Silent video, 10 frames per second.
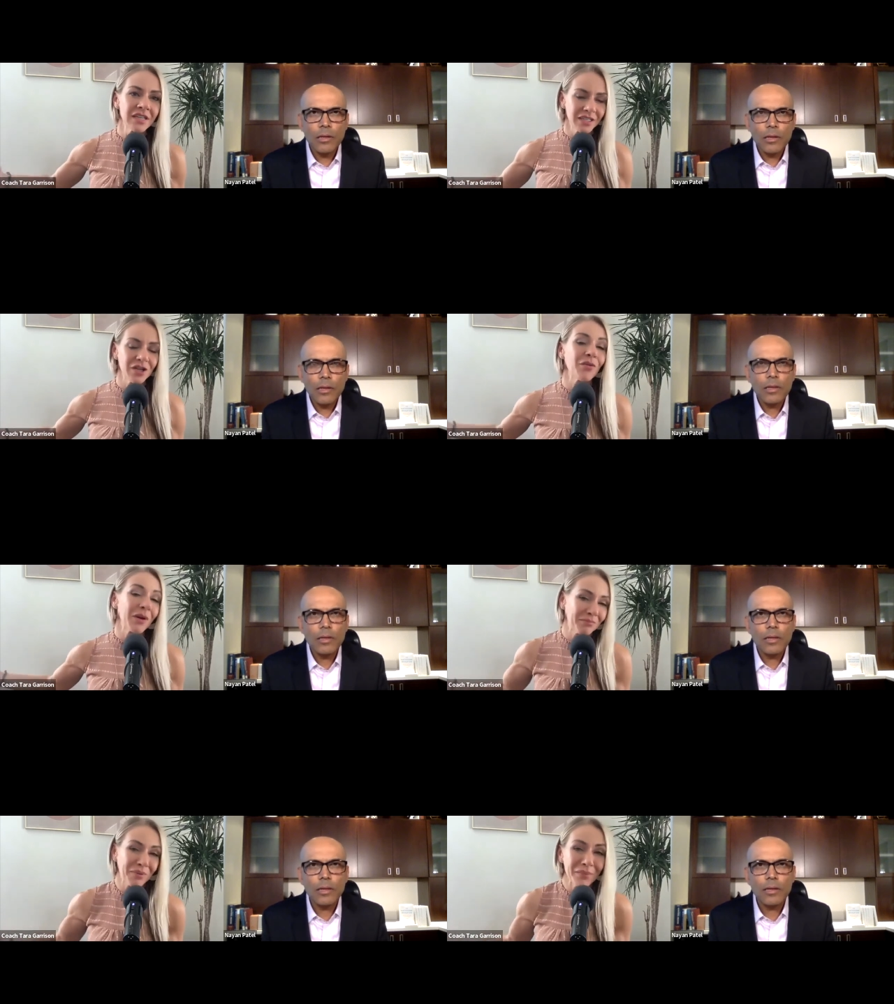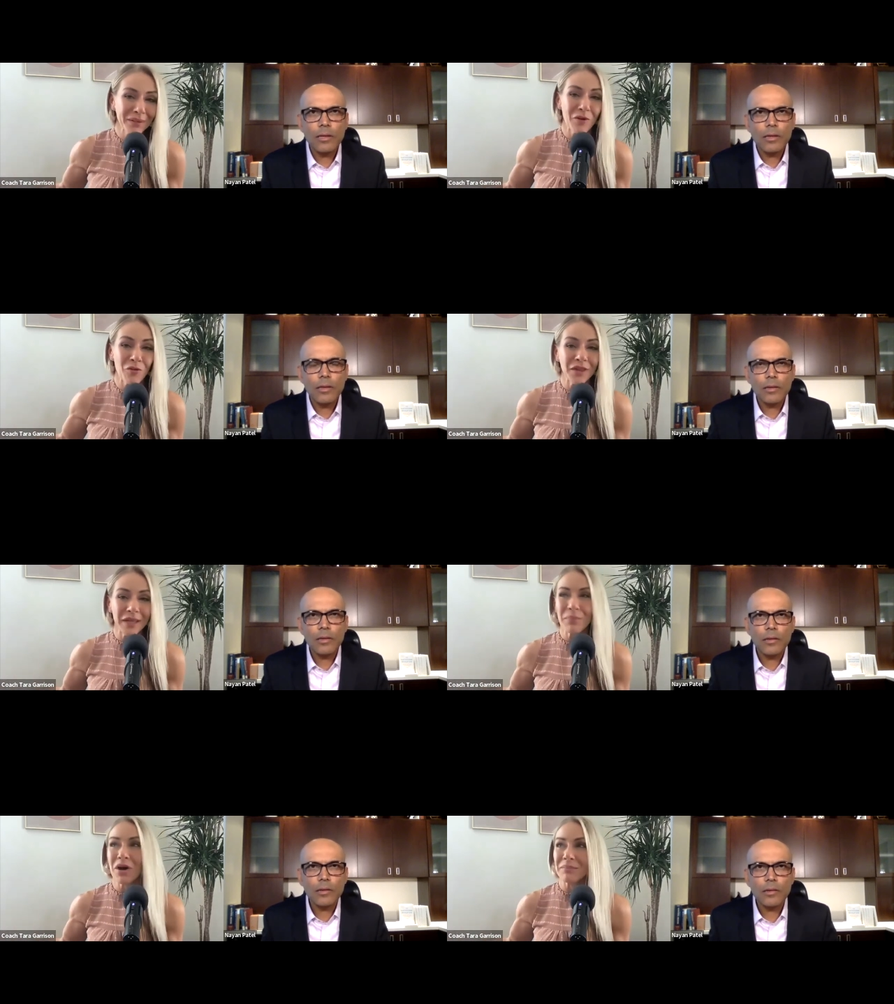Speaker 1: you know, uh, probably
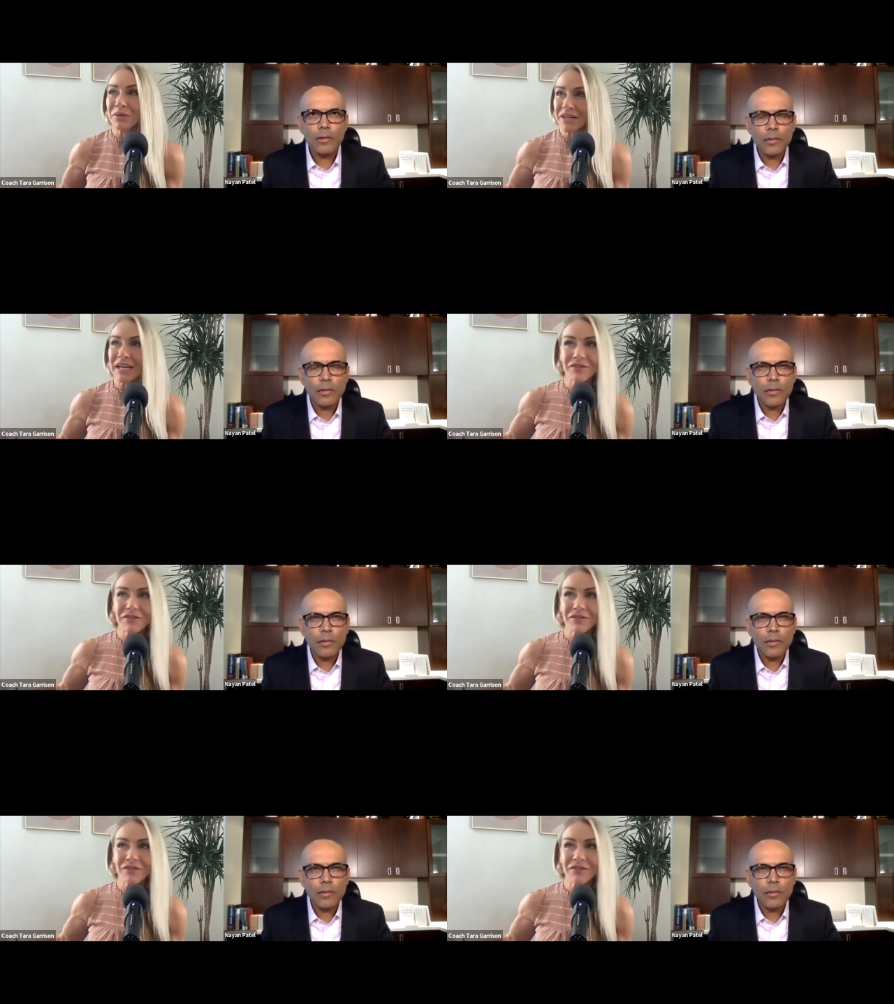only bodybuilding?